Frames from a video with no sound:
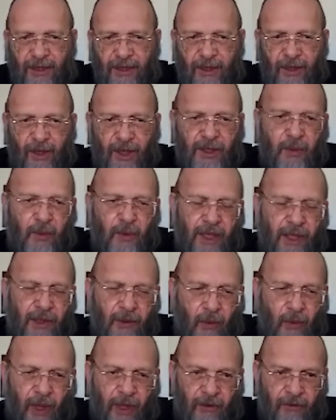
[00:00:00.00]
God
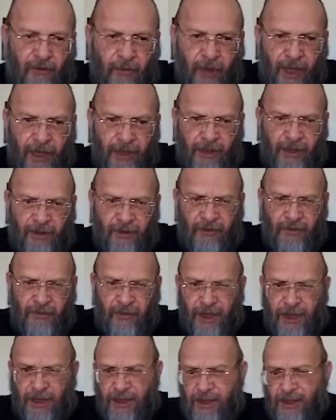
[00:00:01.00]
willing, one of
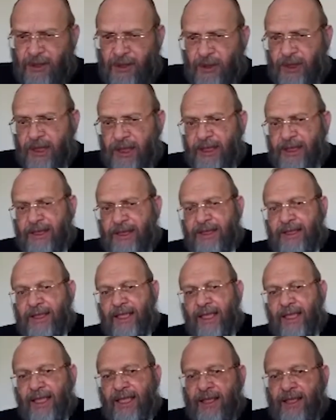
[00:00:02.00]
my students
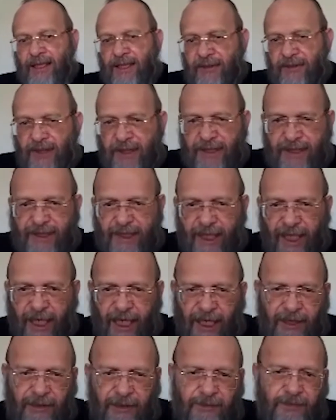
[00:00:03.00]
and Swiss
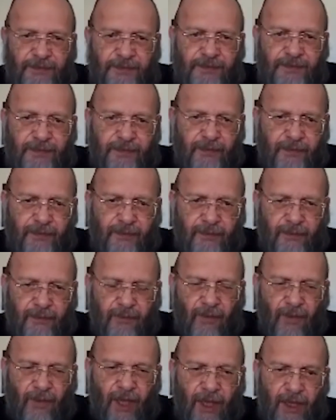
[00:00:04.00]
Carl.
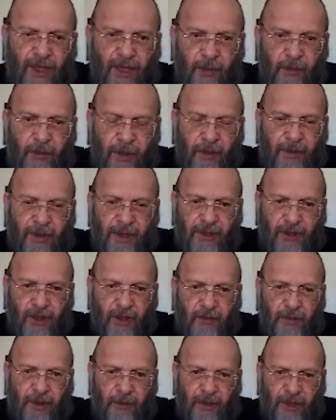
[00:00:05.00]
The paper is
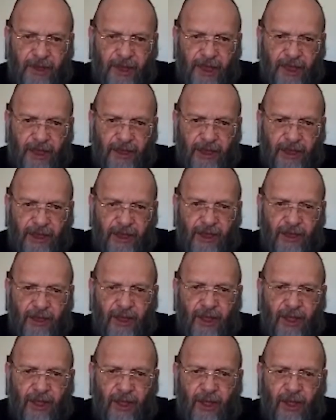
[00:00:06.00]
called Prepotential
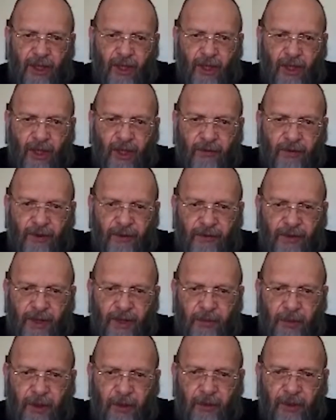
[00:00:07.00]
of a
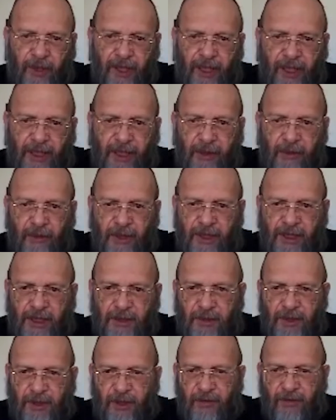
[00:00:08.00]
Field Propagating with the
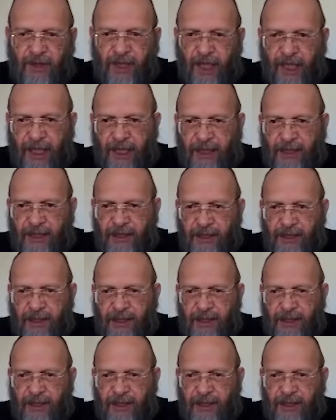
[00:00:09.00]
Speed of Light,